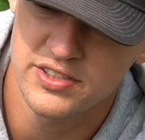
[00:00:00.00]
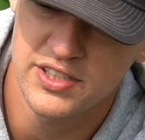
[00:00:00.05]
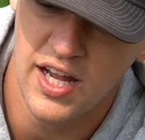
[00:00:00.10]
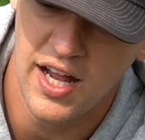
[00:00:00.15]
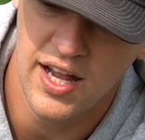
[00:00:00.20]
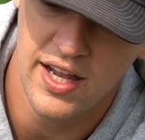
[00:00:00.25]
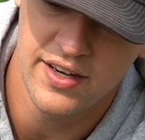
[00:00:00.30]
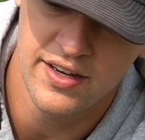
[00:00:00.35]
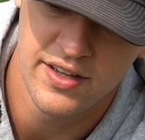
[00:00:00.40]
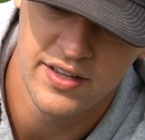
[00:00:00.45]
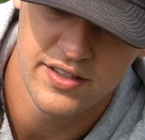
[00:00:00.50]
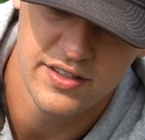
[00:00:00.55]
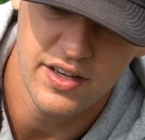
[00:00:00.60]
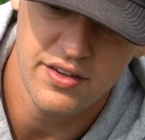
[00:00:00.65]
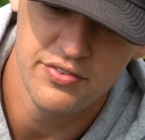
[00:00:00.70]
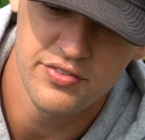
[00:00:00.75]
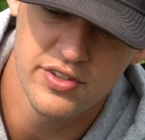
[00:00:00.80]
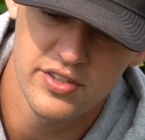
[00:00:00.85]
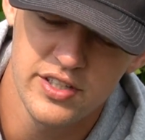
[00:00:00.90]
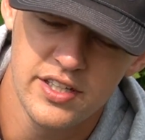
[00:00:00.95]
side,
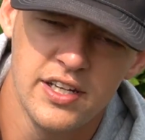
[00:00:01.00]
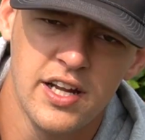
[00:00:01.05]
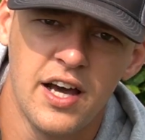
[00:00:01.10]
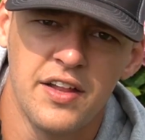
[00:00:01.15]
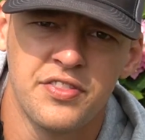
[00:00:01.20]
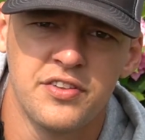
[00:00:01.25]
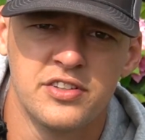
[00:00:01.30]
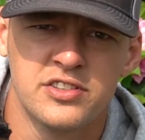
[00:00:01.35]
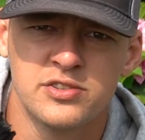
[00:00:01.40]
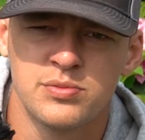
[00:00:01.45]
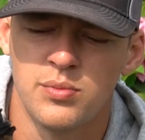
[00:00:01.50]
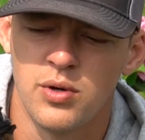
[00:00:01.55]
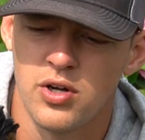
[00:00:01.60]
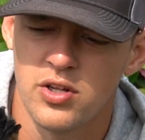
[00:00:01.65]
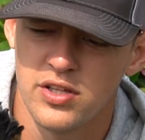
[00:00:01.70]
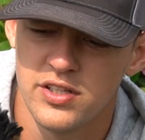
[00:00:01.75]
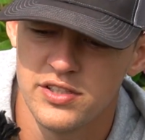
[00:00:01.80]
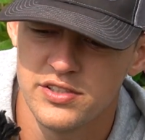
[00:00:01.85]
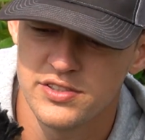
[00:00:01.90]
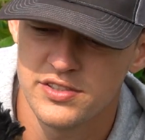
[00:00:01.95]
definitely not the
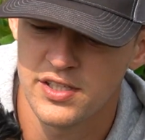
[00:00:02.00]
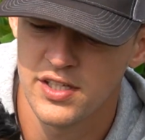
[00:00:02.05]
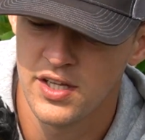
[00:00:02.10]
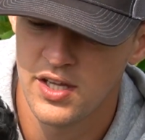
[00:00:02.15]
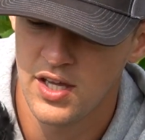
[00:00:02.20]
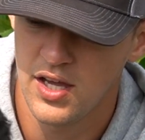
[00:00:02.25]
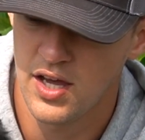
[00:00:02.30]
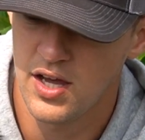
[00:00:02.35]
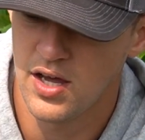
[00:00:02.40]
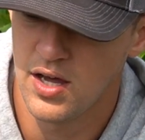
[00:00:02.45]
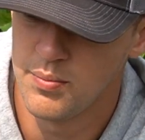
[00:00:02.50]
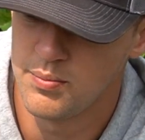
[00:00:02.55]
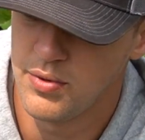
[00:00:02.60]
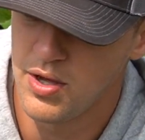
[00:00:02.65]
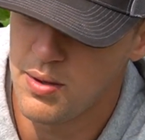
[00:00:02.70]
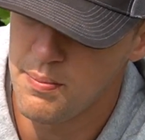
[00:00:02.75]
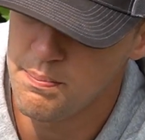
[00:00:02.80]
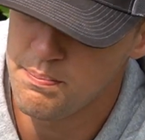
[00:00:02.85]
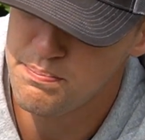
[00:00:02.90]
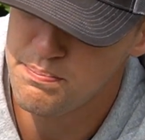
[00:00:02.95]
smallest, um, but